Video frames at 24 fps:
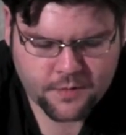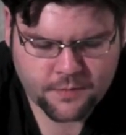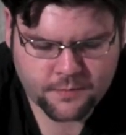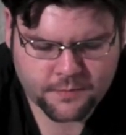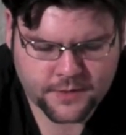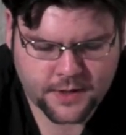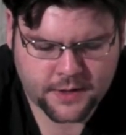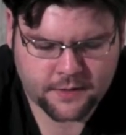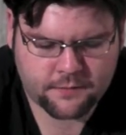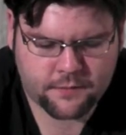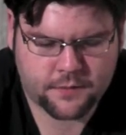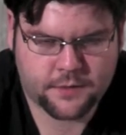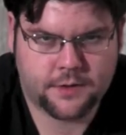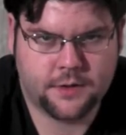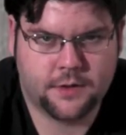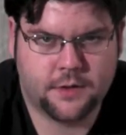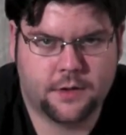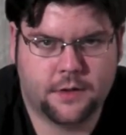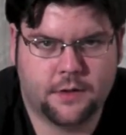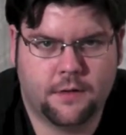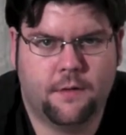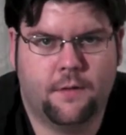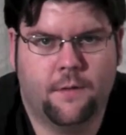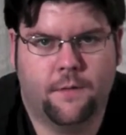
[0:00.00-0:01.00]
that was
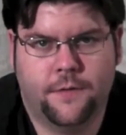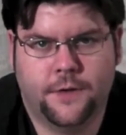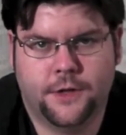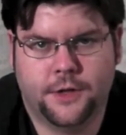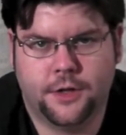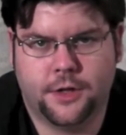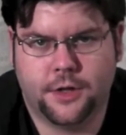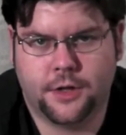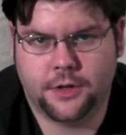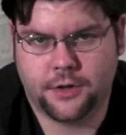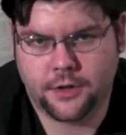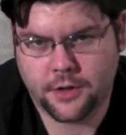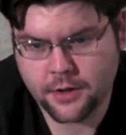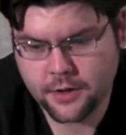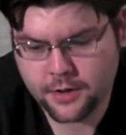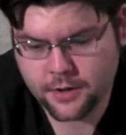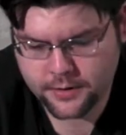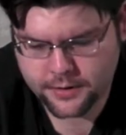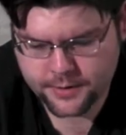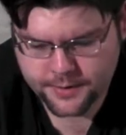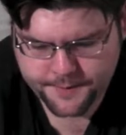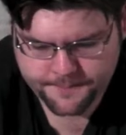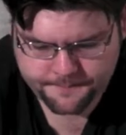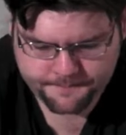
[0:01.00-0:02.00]
the Vision
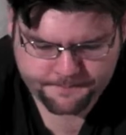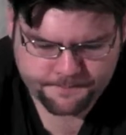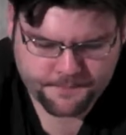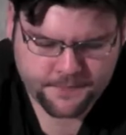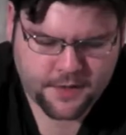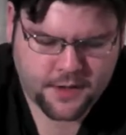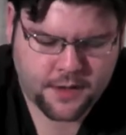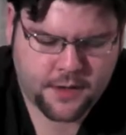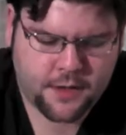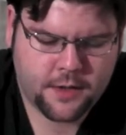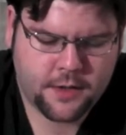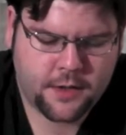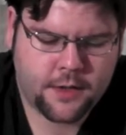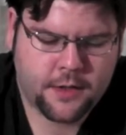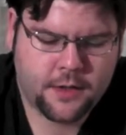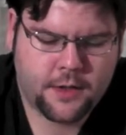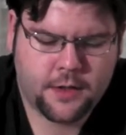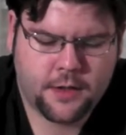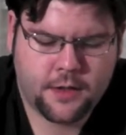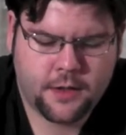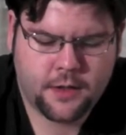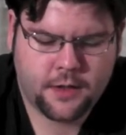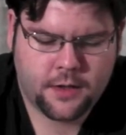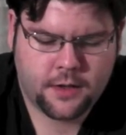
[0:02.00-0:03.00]
Eternity
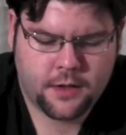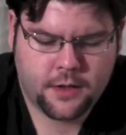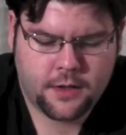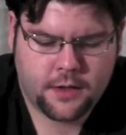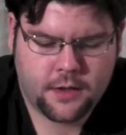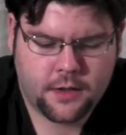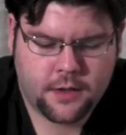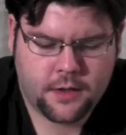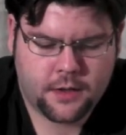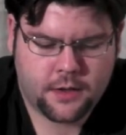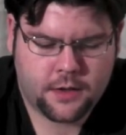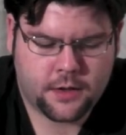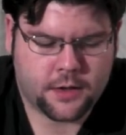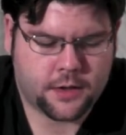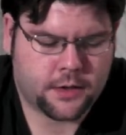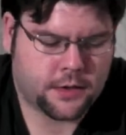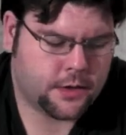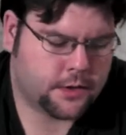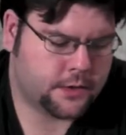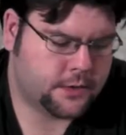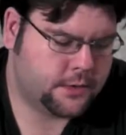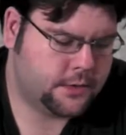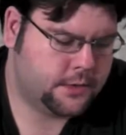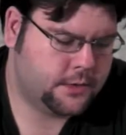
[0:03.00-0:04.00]
in
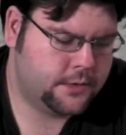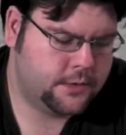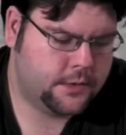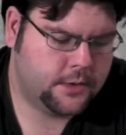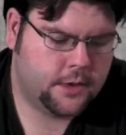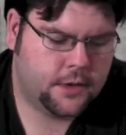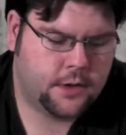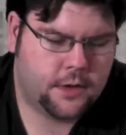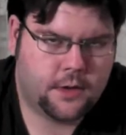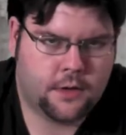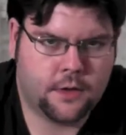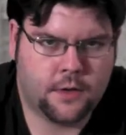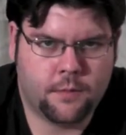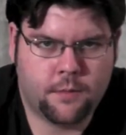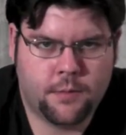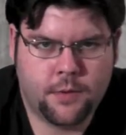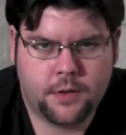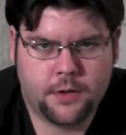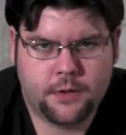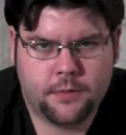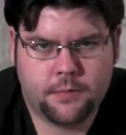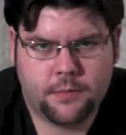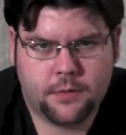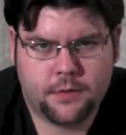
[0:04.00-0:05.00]
its
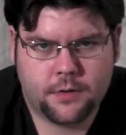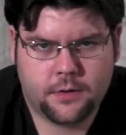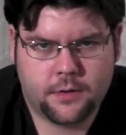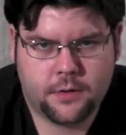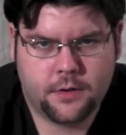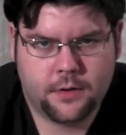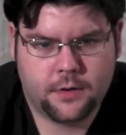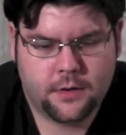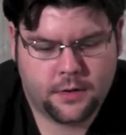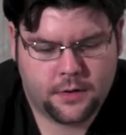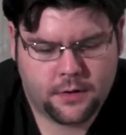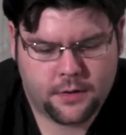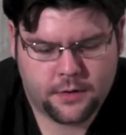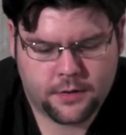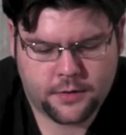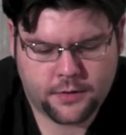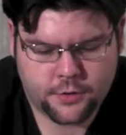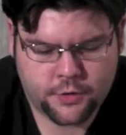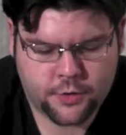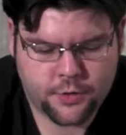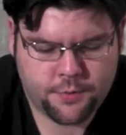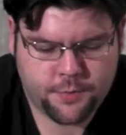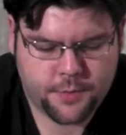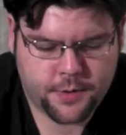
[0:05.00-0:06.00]
rebuildable
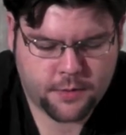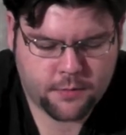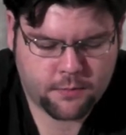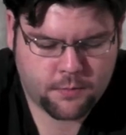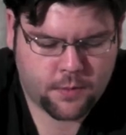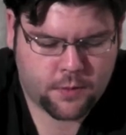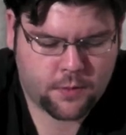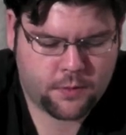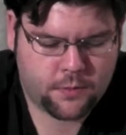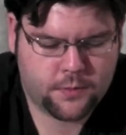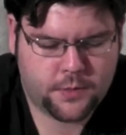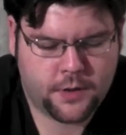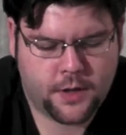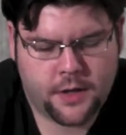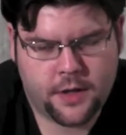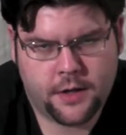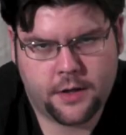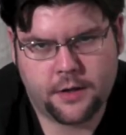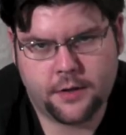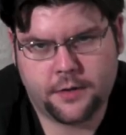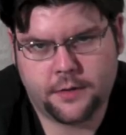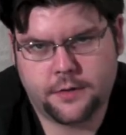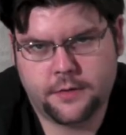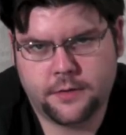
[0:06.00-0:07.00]
dripping mode
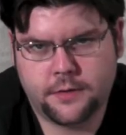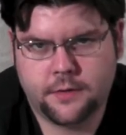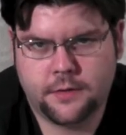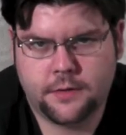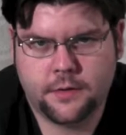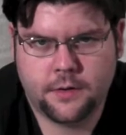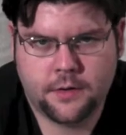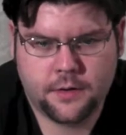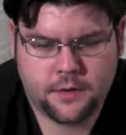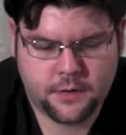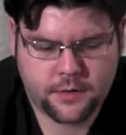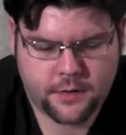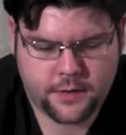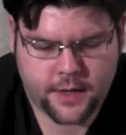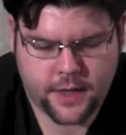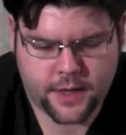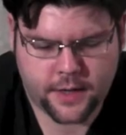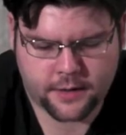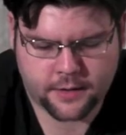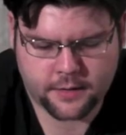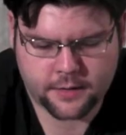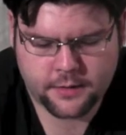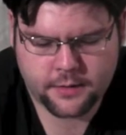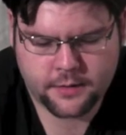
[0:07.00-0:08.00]
and its
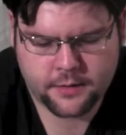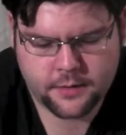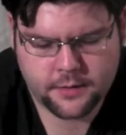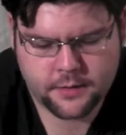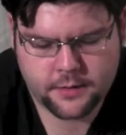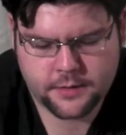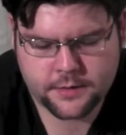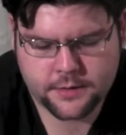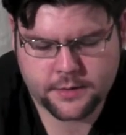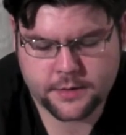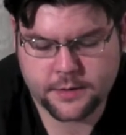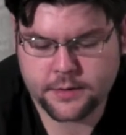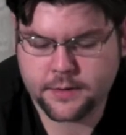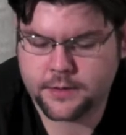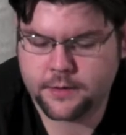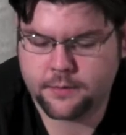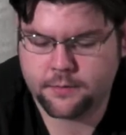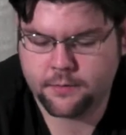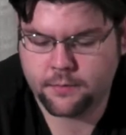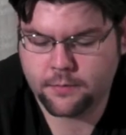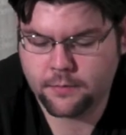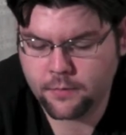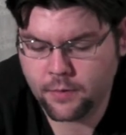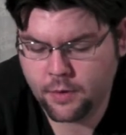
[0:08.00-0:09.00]
tank
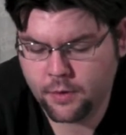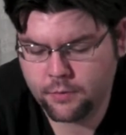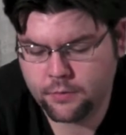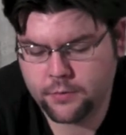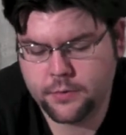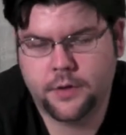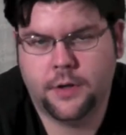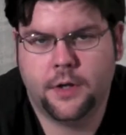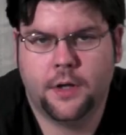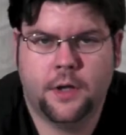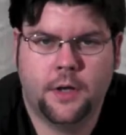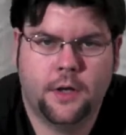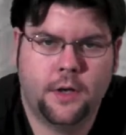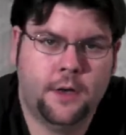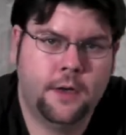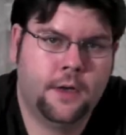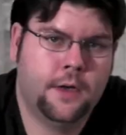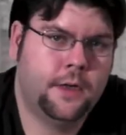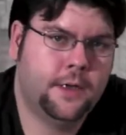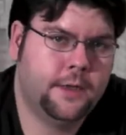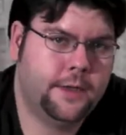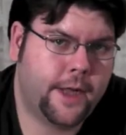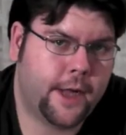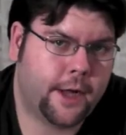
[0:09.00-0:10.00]
system mode.
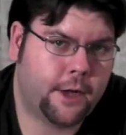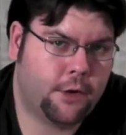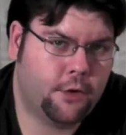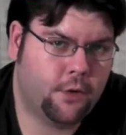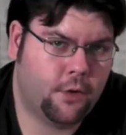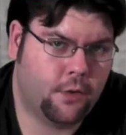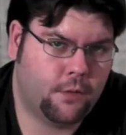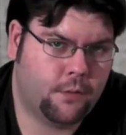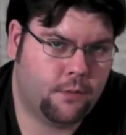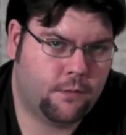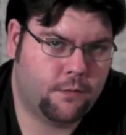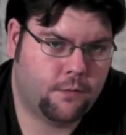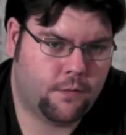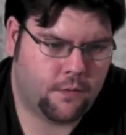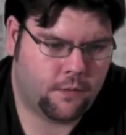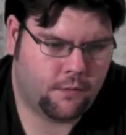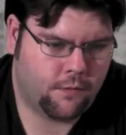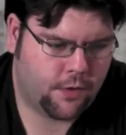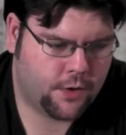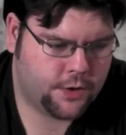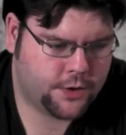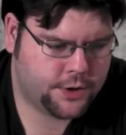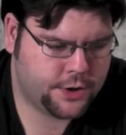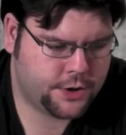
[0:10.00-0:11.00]
Thank you all for
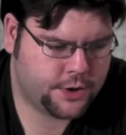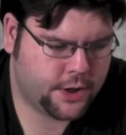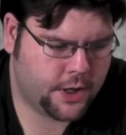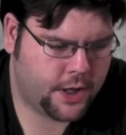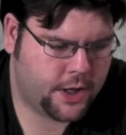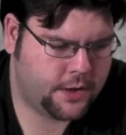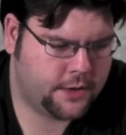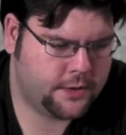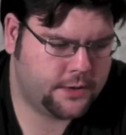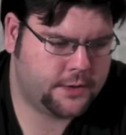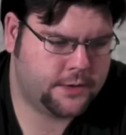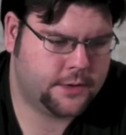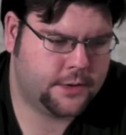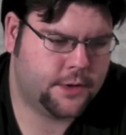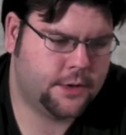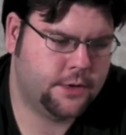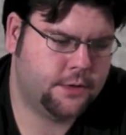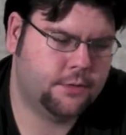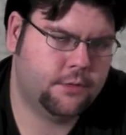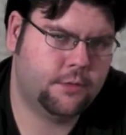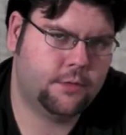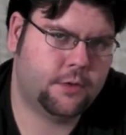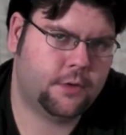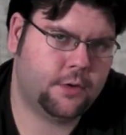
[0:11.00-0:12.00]
watching and see
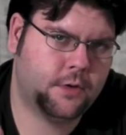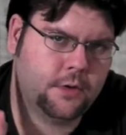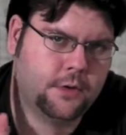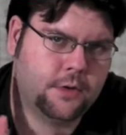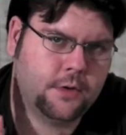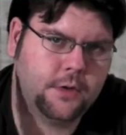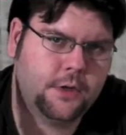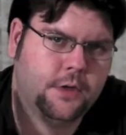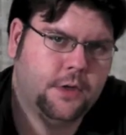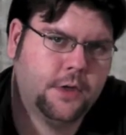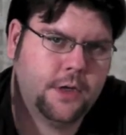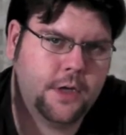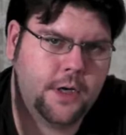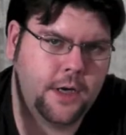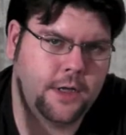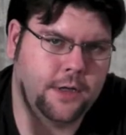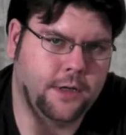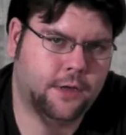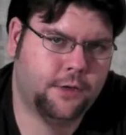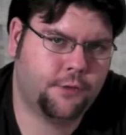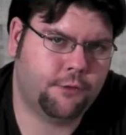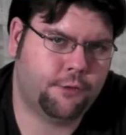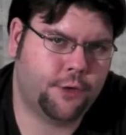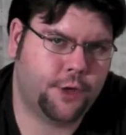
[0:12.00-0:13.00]
you on
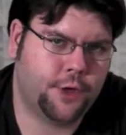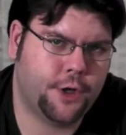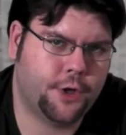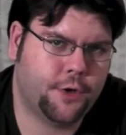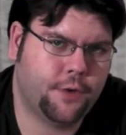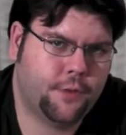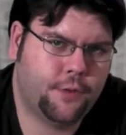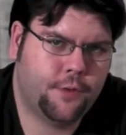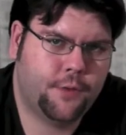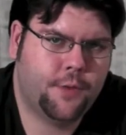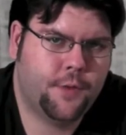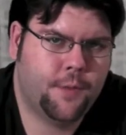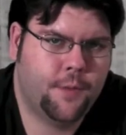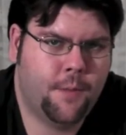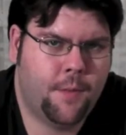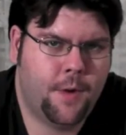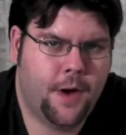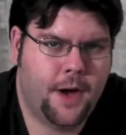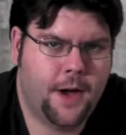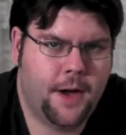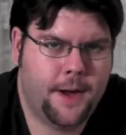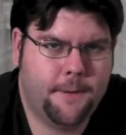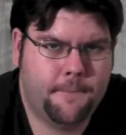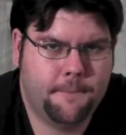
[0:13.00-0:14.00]
another video.
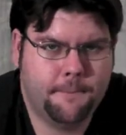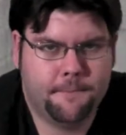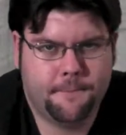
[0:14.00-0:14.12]
Bye.